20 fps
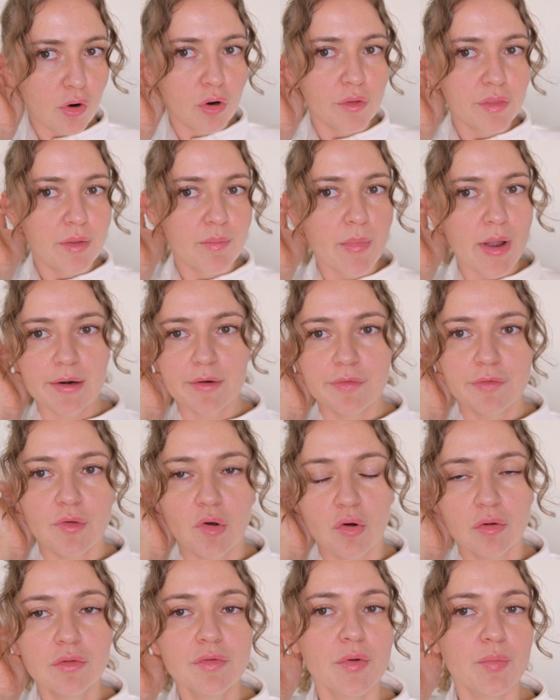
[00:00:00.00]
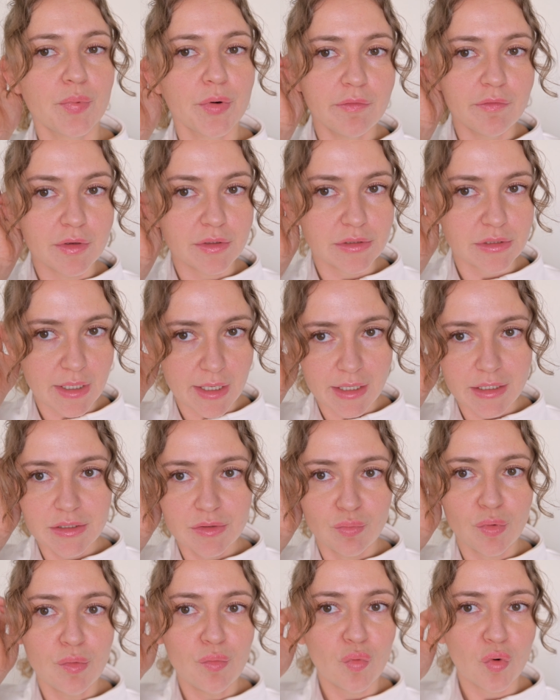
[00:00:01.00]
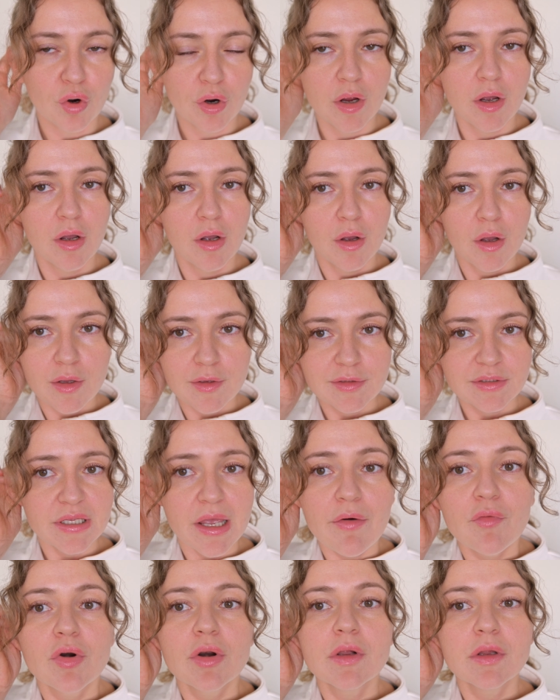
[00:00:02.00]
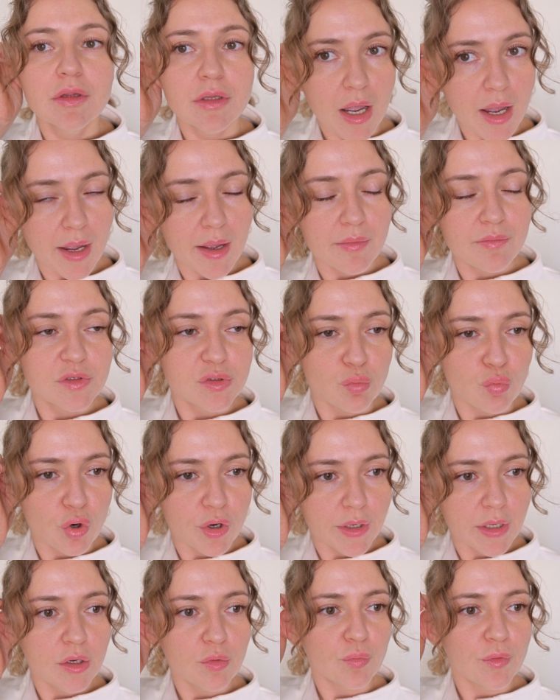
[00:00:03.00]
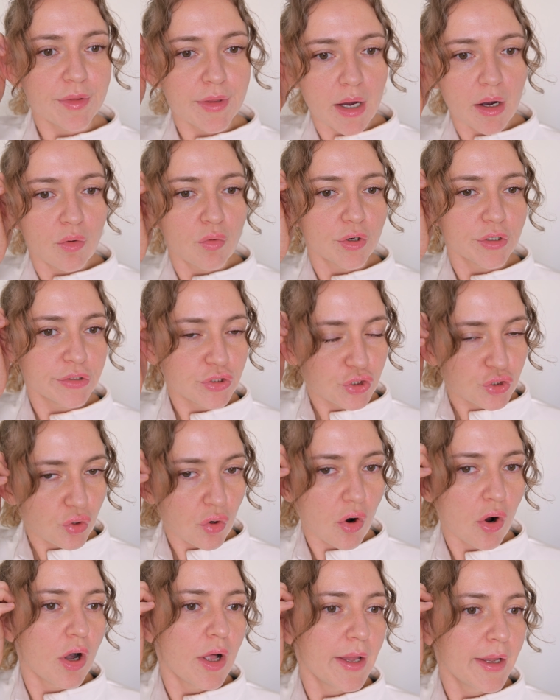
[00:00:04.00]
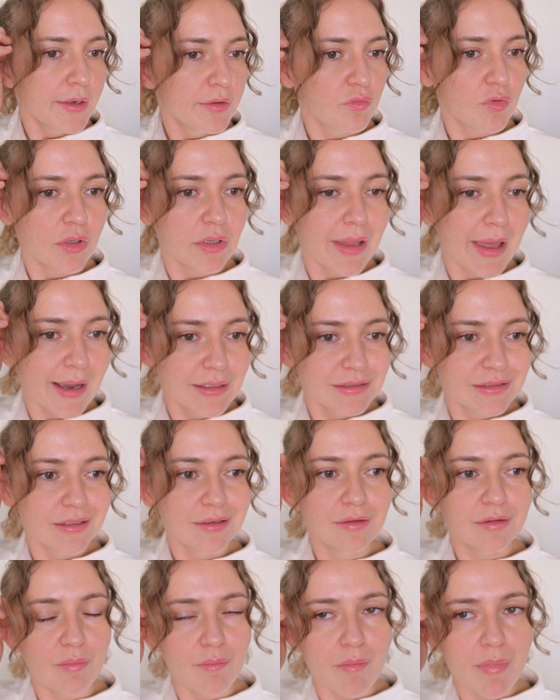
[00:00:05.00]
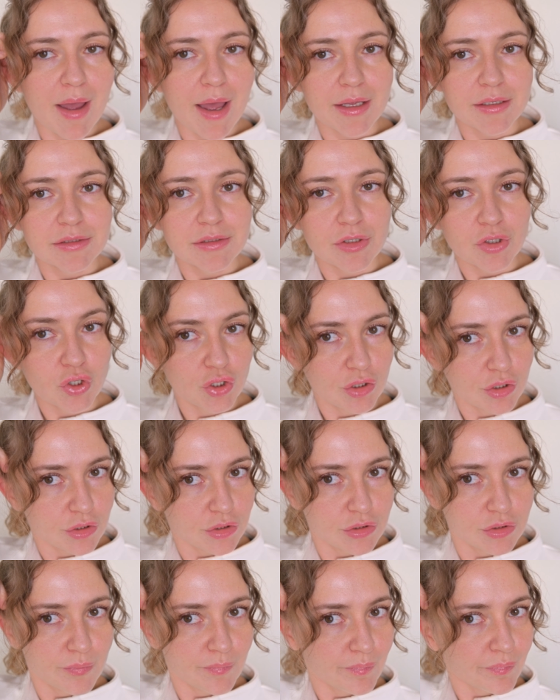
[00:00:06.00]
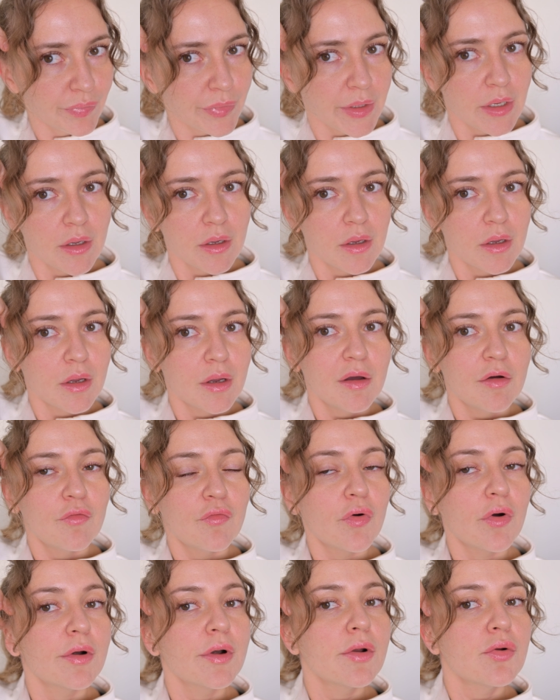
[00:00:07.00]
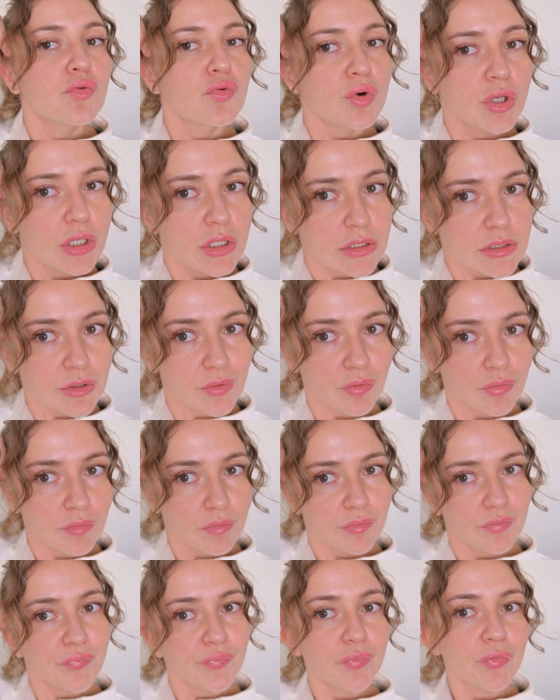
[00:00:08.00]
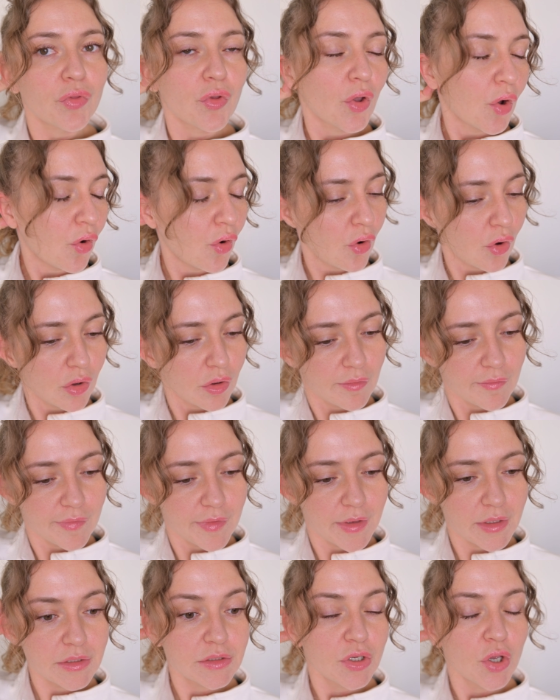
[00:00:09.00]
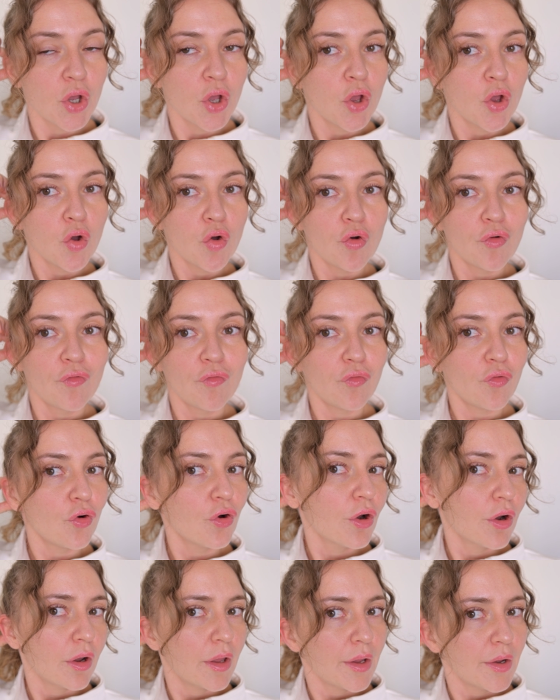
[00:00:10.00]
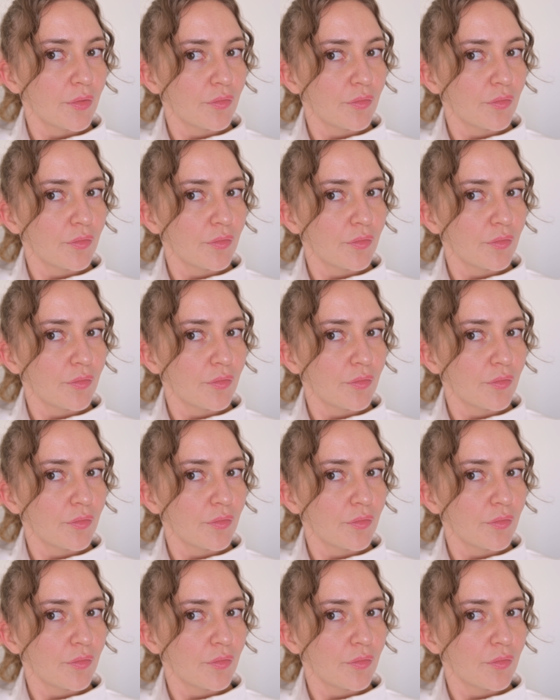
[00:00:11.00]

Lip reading: the marathon, the previous days, we were several times working with our jaw and relaxing the masseters. For a reason. All of this for a